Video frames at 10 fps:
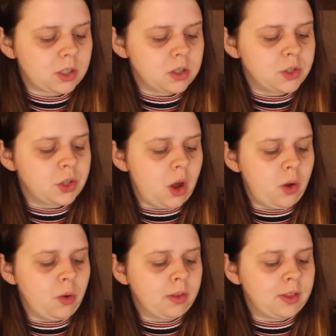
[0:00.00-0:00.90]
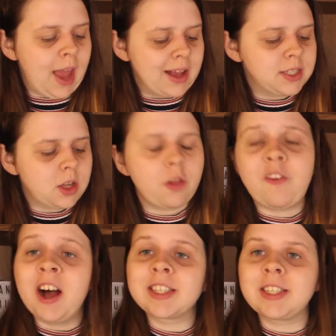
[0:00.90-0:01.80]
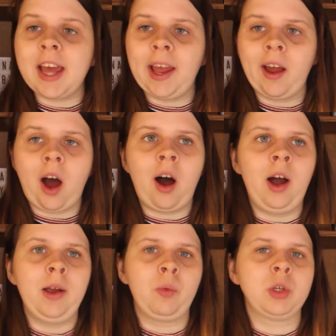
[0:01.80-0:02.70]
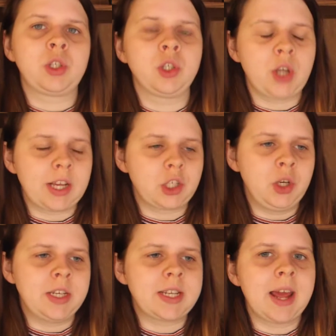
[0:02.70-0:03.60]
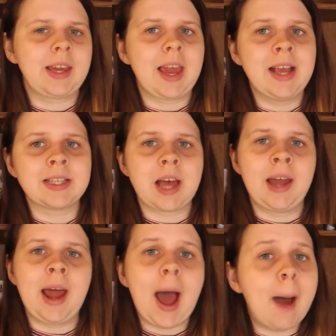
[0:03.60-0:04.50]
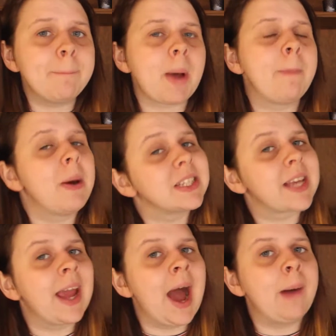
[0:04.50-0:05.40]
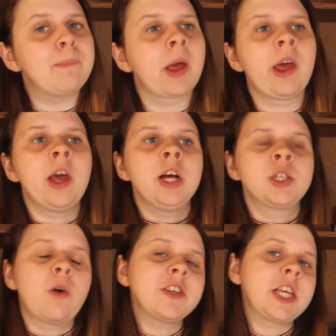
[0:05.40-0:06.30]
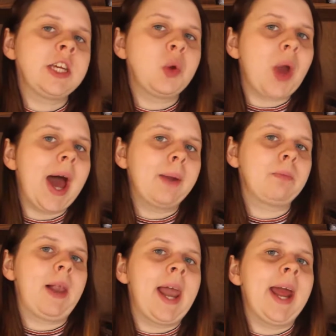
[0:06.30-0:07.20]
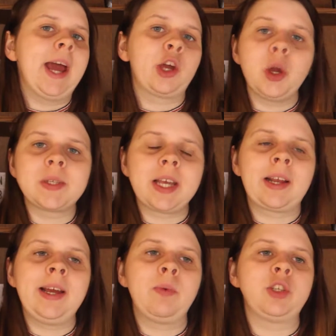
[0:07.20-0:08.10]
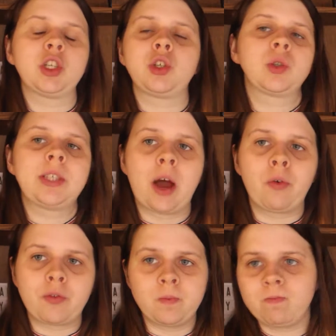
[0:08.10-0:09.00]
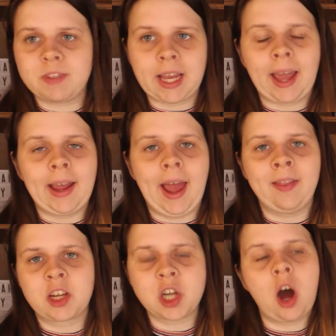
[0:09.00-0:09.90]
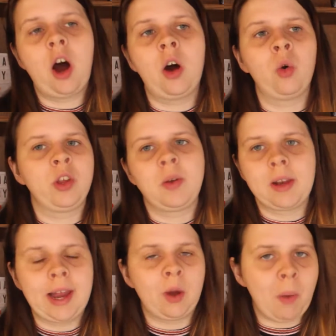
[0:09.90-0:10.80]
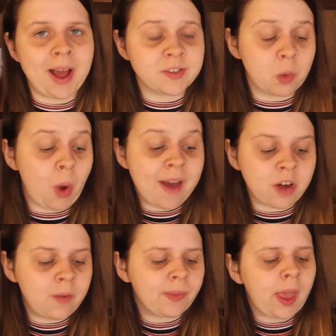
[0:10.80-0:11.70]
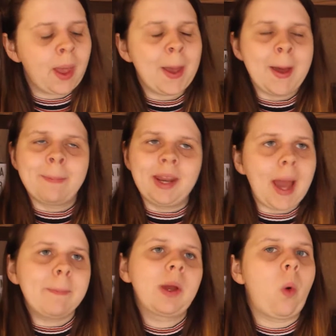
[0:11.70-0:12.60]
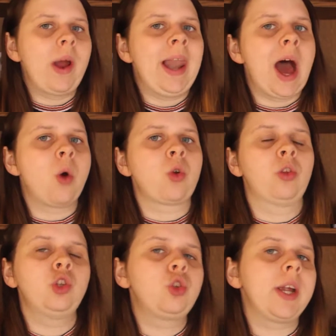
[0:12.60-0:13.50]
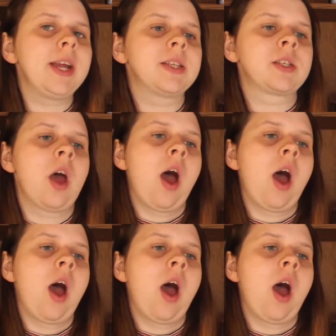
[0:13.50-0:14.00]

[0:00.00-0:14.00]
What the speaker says: So yes, so the first thing I would suggest you take is an amp, a busking amp. So obviously you can play acoustically with just yourself singing and the guitar or the ukulele or whatever, but it can be quite loud on the streets,